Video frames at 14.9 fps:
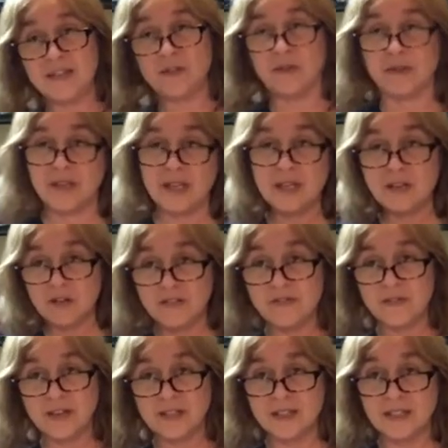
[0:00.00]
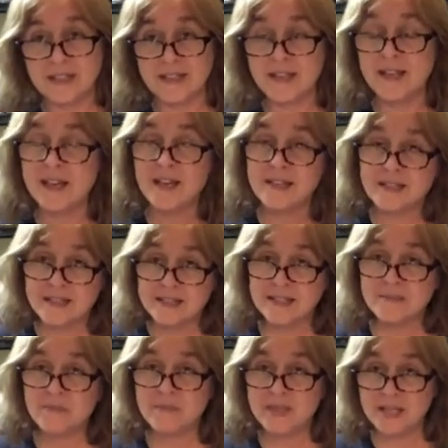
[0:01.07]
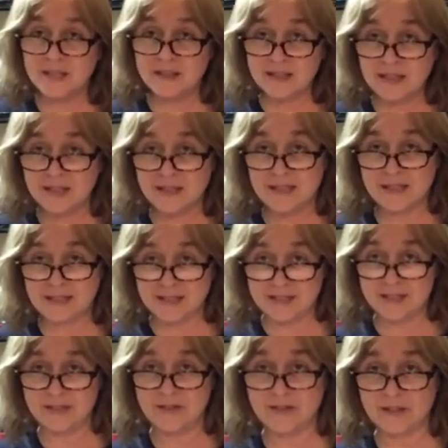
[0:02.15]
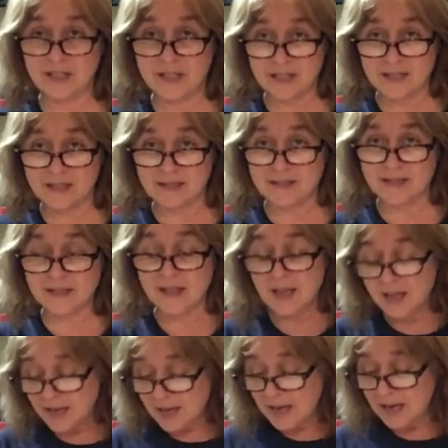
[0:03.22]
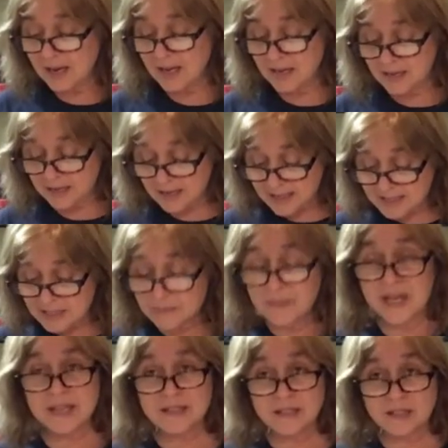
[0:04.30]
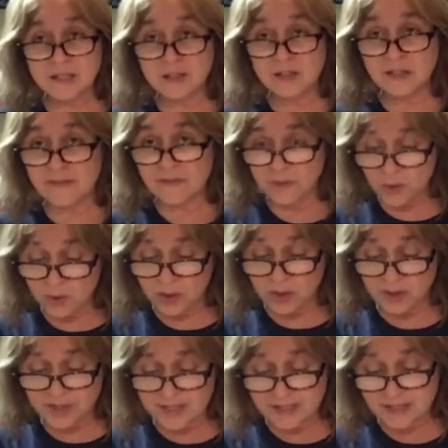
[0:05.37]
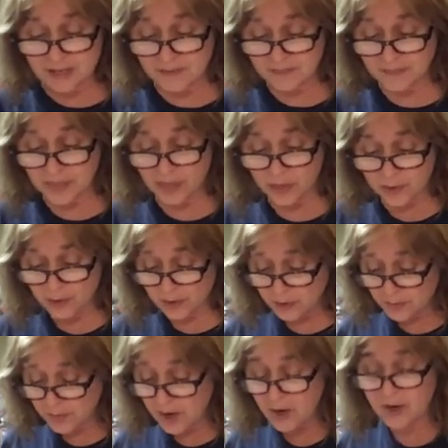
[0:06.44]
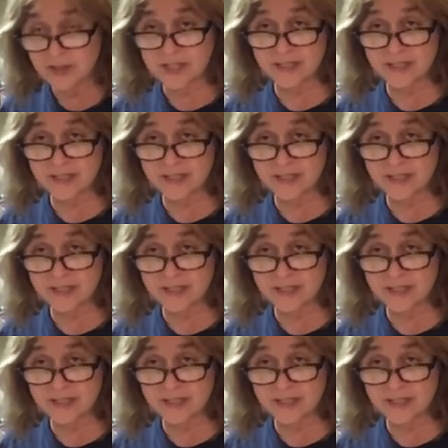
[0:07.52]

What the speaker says: or eco-friendly doesn't mean that it necessarily is. And it's best to look for some third-party